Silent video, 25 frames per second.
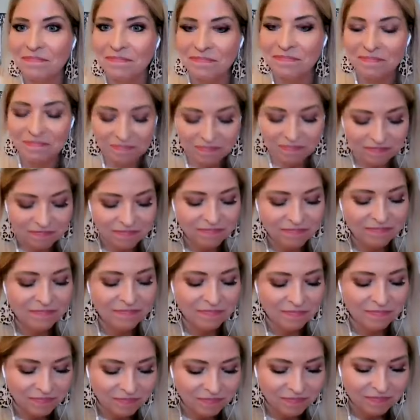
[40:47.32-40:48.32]
Hey, mm-hmm. I
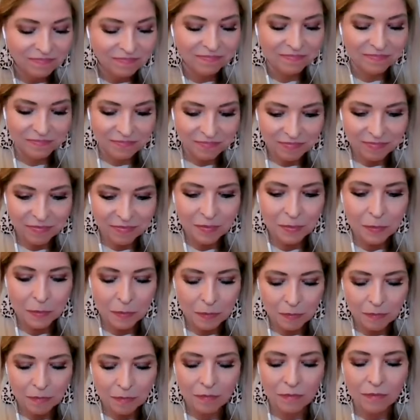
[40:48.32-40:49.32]
noticed a few times this
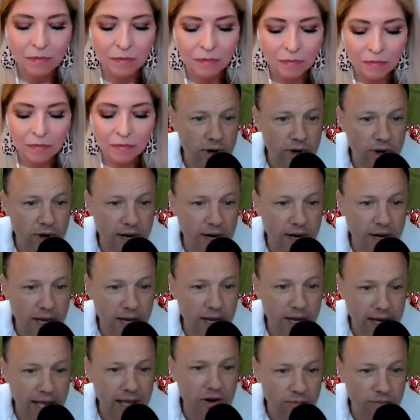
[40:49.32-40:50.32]
week, it seemed when I got
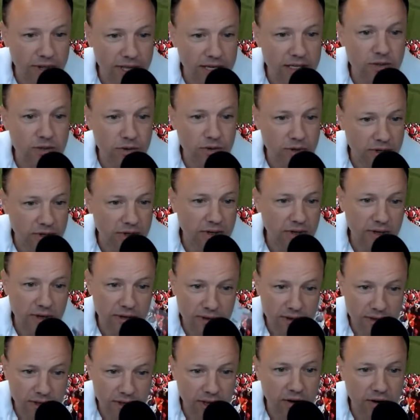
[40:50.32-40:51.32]
home, things were,
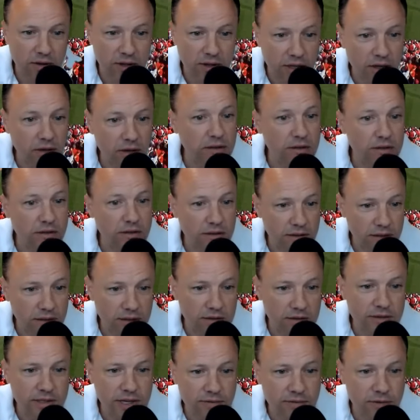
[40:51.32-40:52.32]
you know, a little,
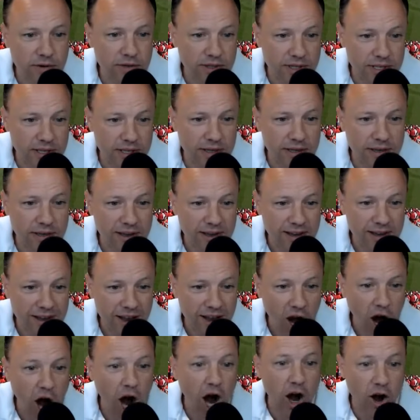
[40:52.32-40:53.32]
little different than
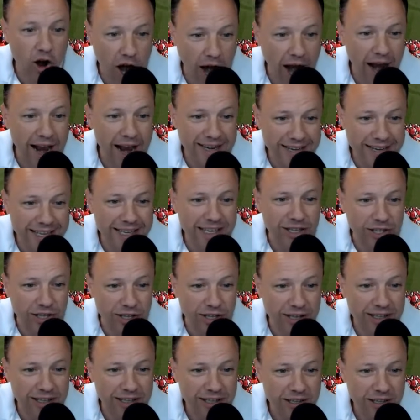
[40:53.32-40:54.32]
our
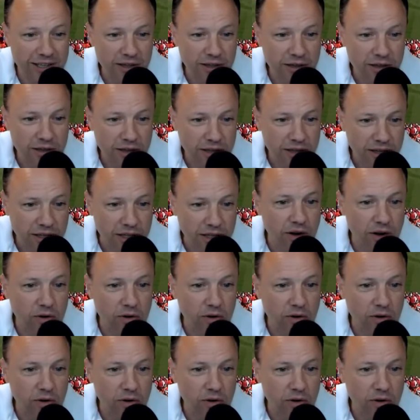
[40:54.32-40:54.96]
ideal. Right.